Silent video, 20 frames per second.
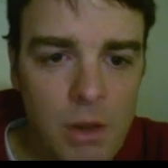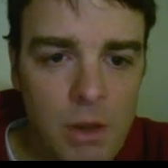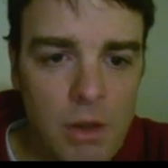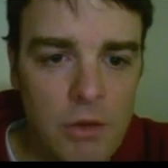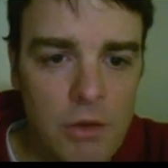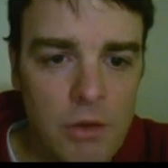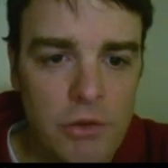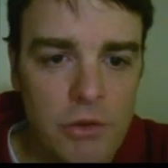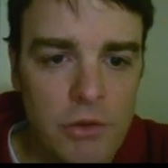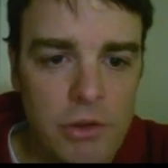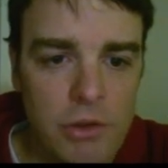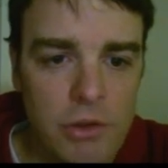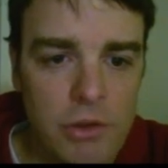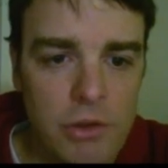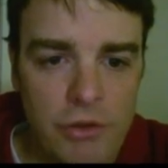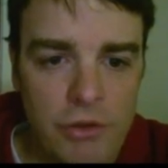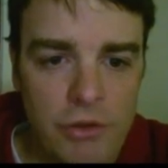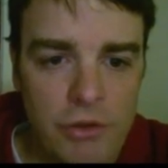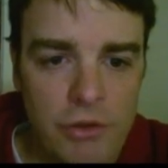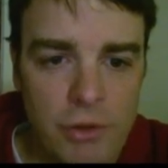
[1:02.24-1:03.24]
So you can share
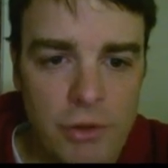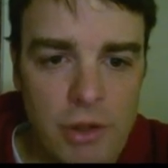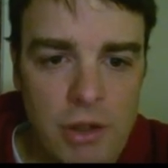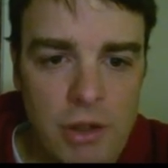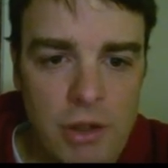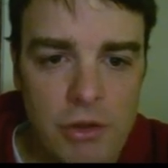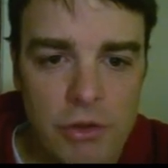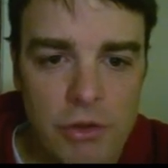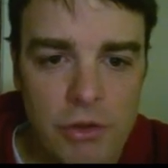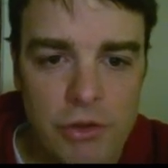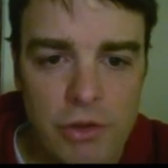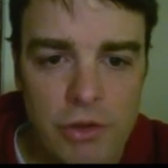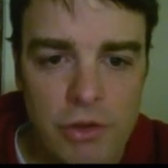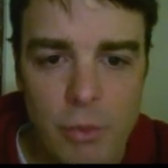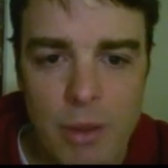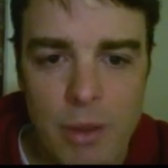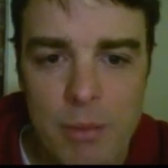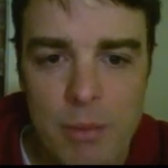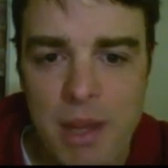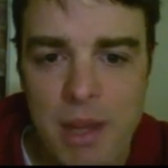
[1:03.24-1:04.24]
a screen, you can share the
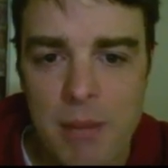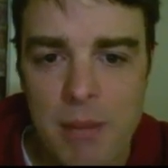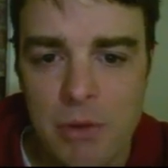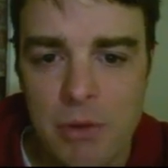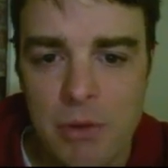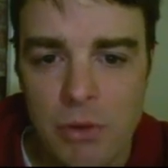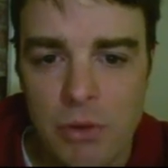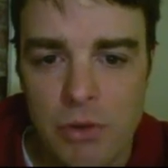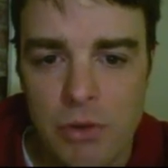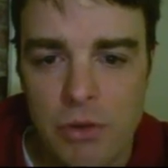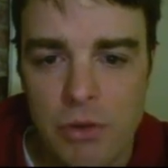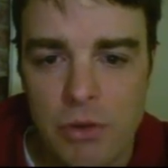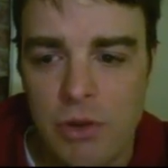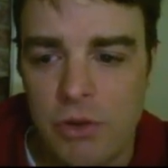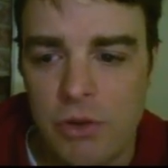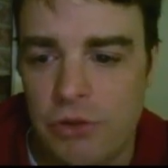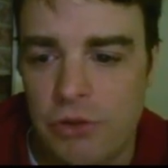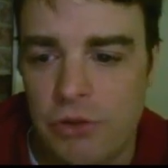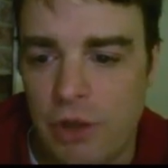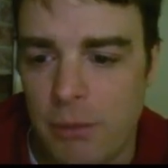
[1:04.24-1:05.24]
webcam alone, or you can
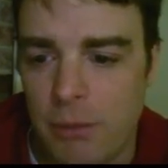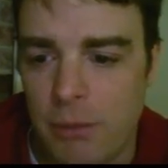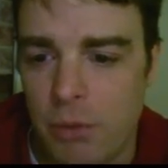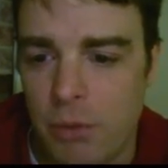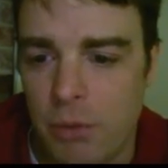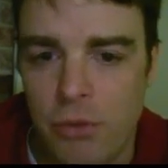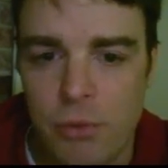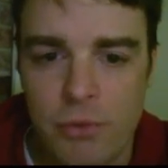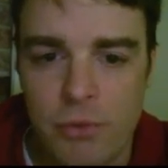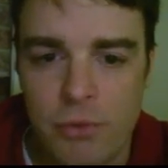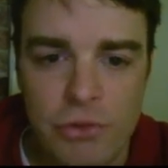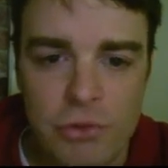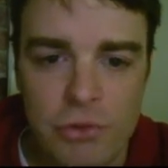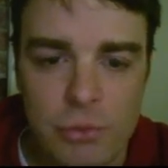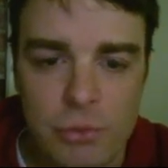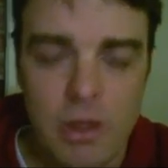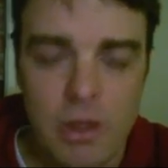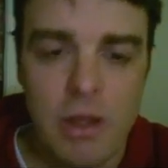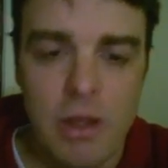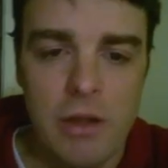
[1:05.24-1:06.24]
share both, which is
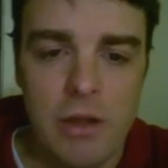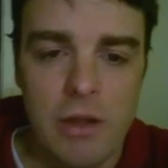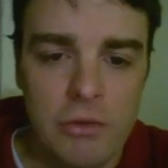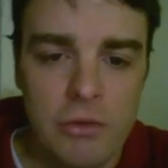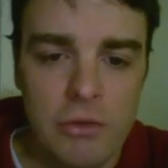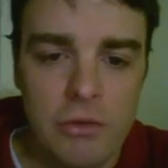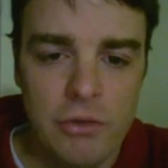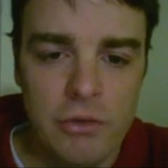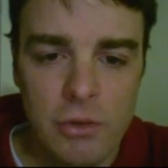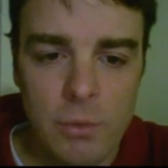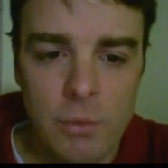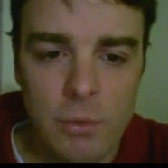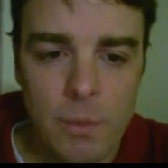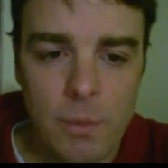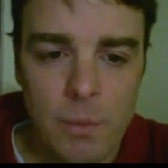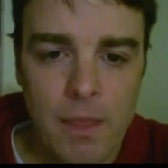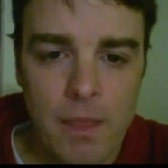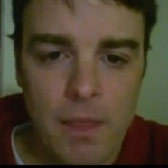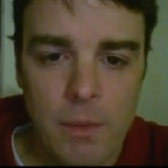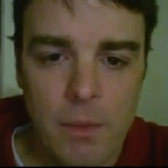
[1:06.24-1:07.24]
what I usually do
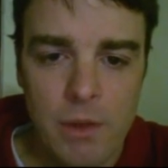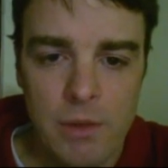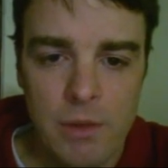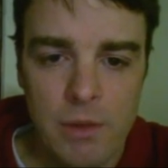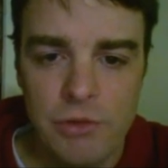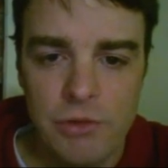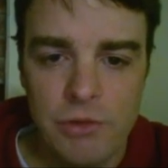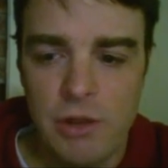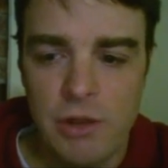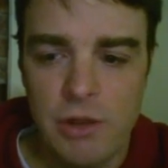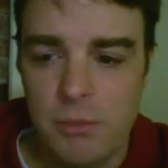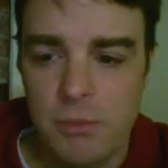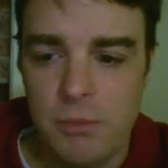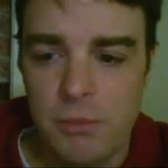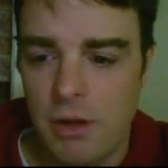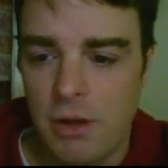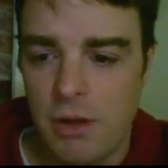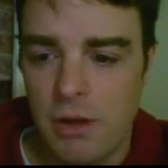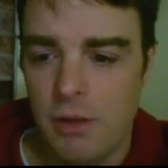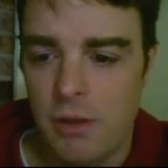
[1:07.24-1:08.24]
when I'm sharing,
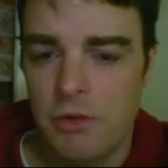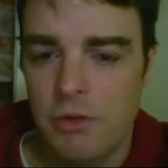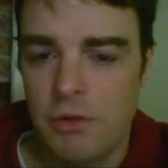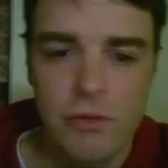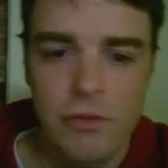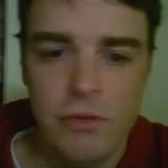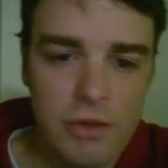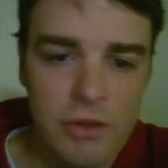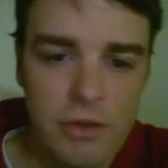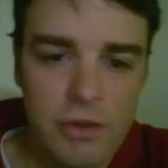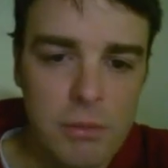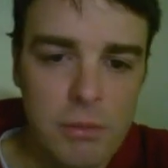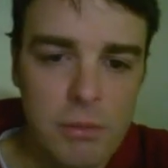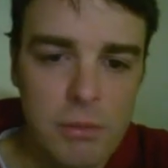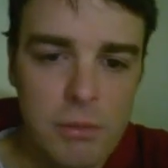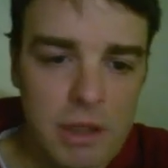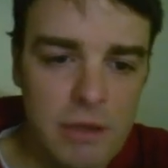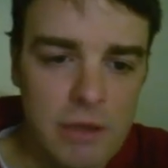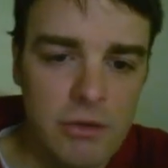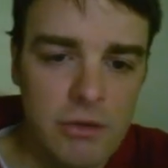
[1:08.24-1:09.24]
uh, when you can see me
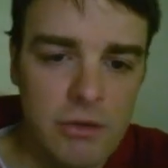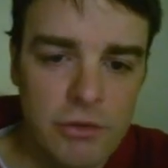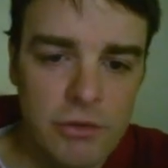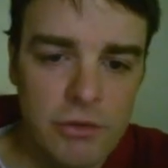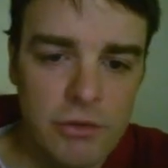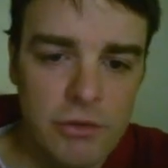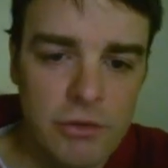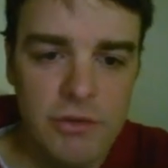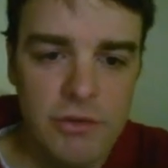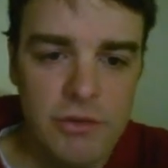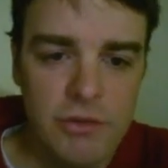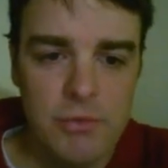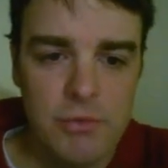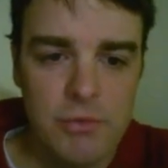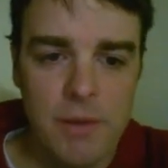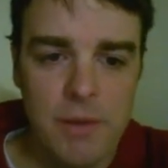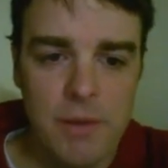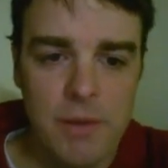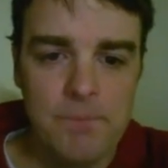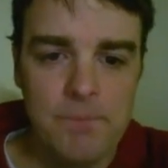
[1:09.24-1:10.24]
and the screen at the same
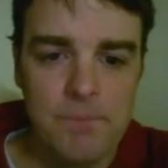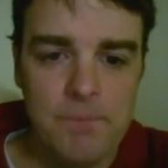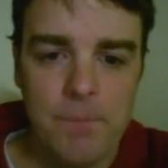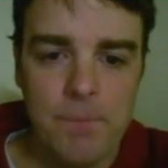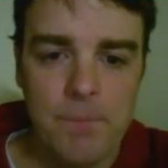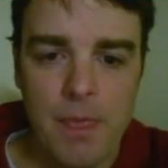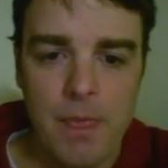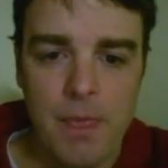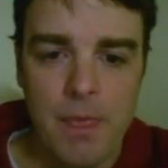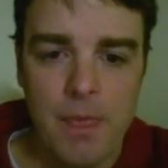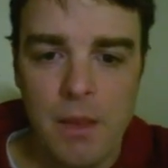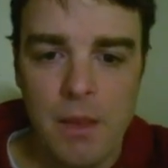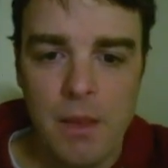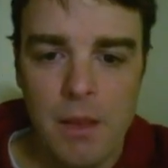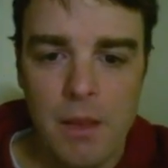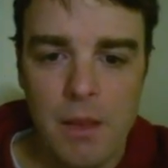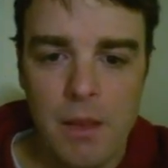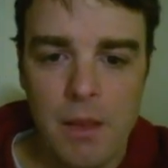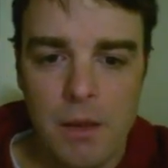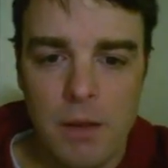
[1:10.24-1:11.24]
time.
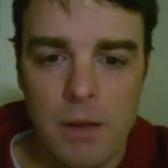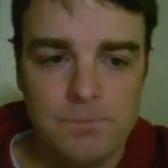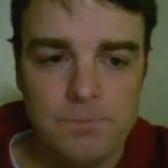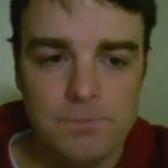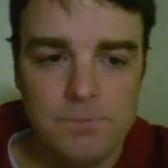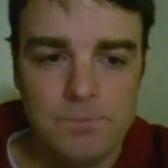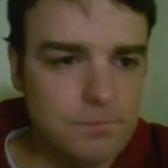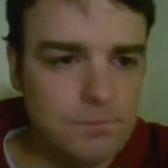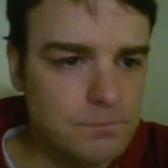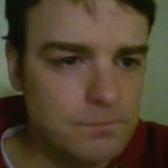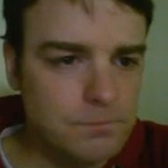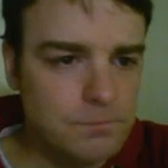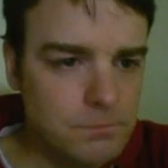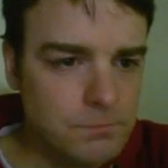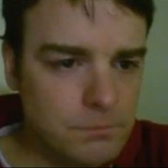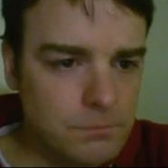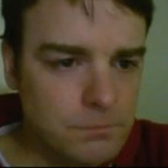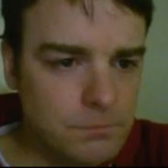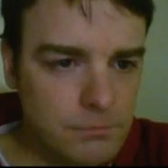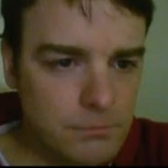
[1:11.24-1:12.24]
Um,
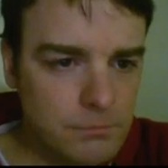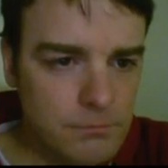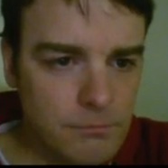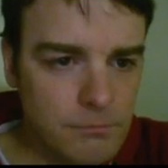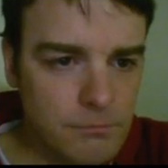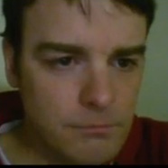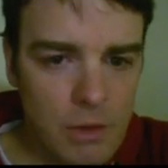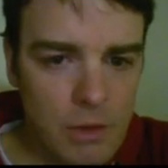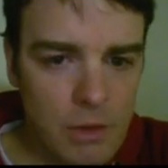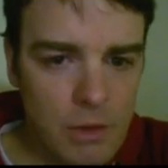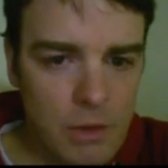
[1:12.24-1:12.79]
a cool